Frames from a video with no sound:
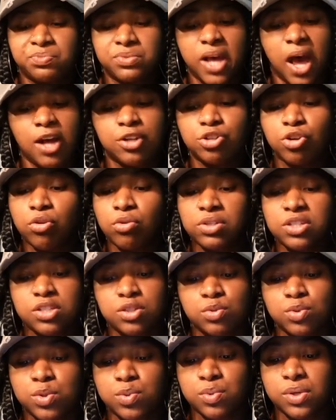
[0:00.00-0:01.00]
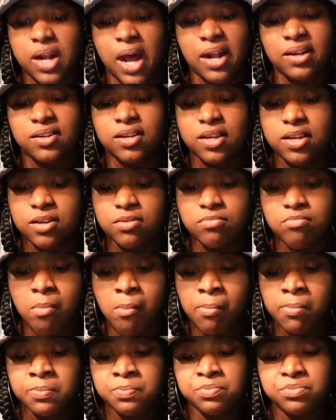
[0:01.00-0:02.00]
I know this was what I need.
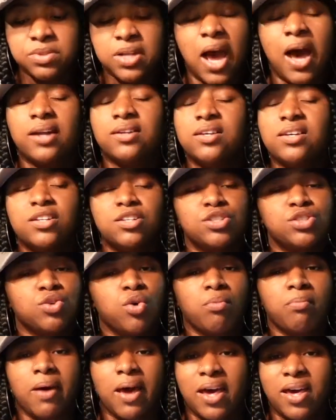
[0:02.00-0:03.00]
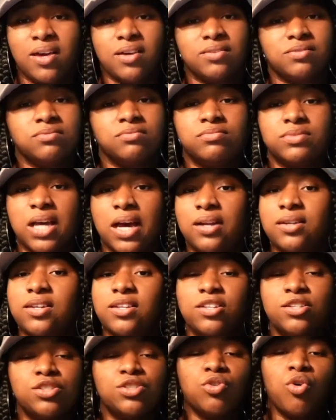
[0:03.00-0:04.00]
I need it so bad. I
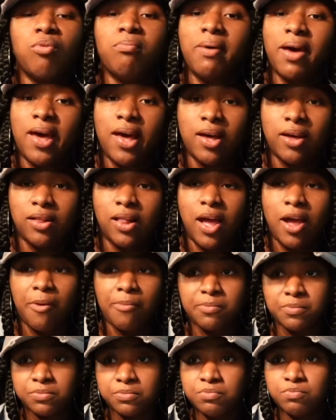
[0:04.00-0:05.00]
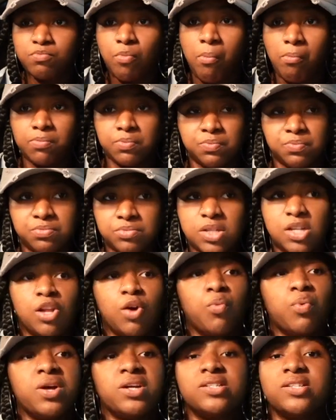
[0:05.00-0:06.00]
need it so bad. Like,
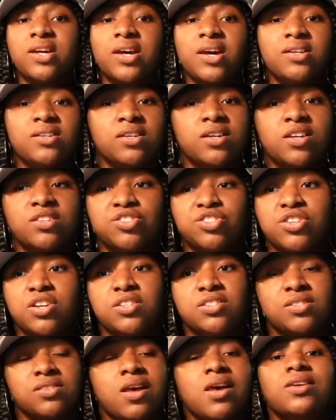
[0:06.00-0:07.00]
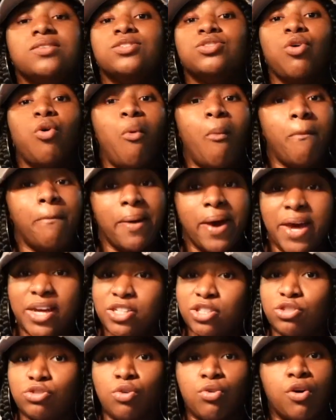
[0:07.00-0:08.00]
Louisiana is just, it's so bad,
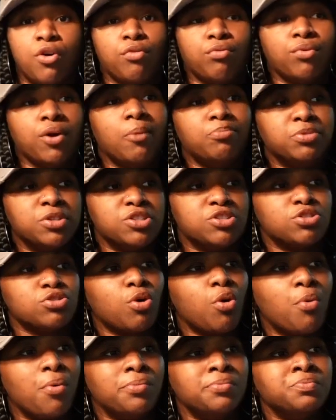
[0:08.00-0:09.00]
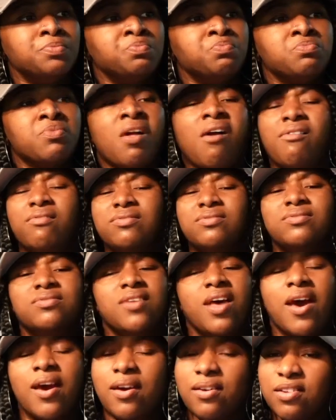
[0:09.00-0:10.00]
so corrupt, it's so
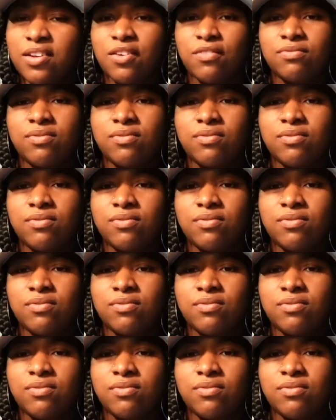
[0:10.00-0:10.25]
negative.